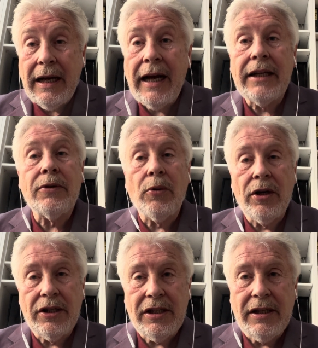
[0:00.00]
and at
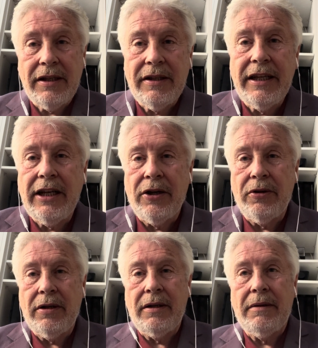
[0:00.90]
worst
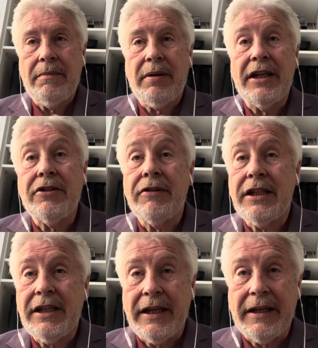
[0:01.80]

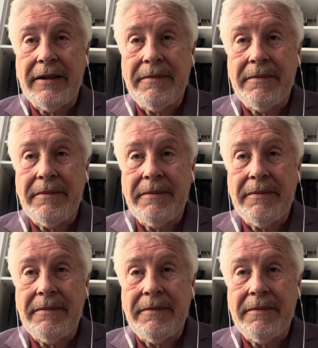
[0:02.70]
neo-plagiaristic.